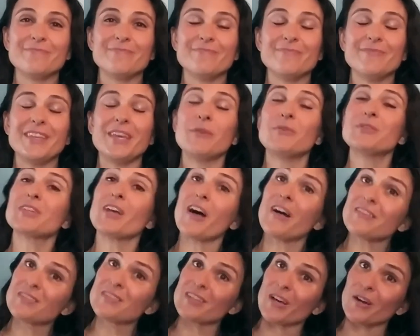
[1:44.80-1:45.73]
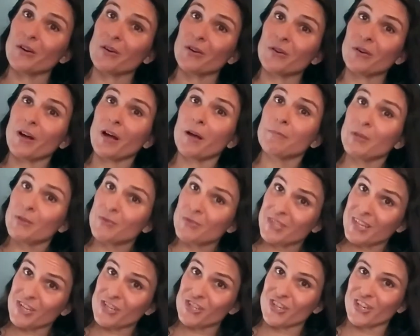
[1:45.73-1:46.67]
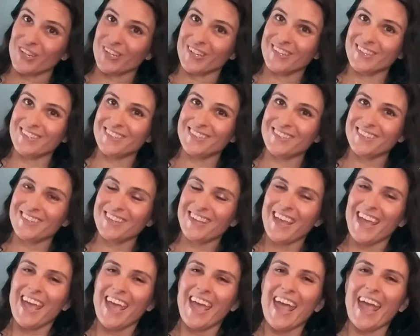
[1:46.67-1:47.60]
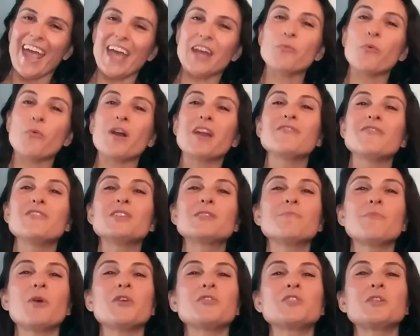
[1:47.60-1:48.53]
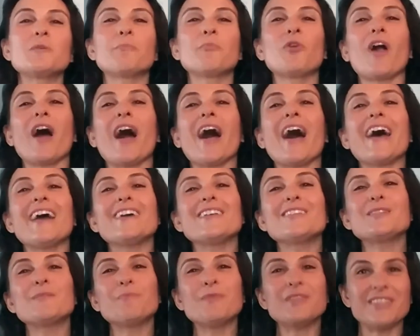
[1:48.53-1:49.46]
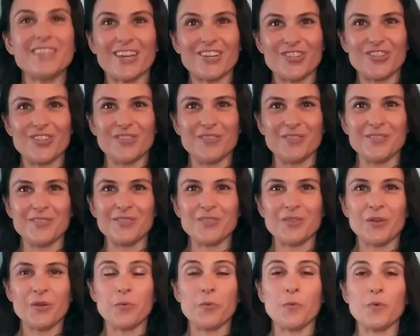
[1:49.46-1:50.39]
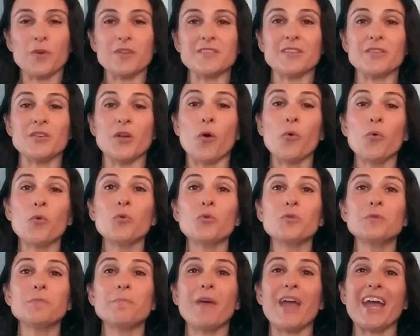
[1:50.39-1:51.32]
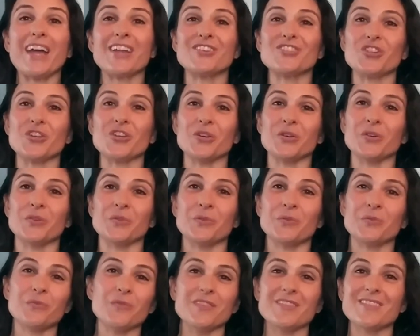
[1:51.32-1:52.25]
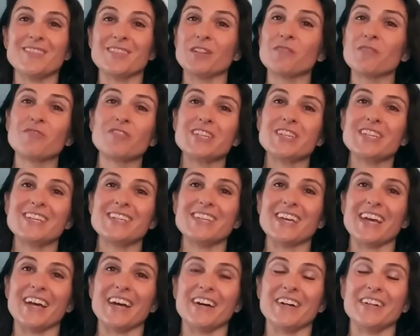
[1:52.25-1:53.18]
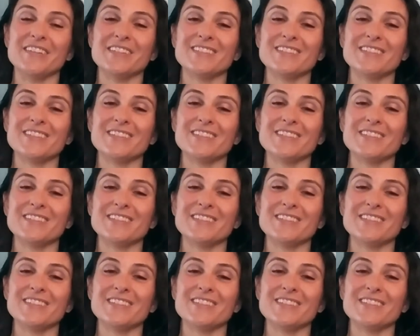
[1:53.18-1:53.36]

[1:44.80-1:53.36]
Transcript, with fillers: He was also a musician, and one of his most prized possessions was an old banjo with silver detail.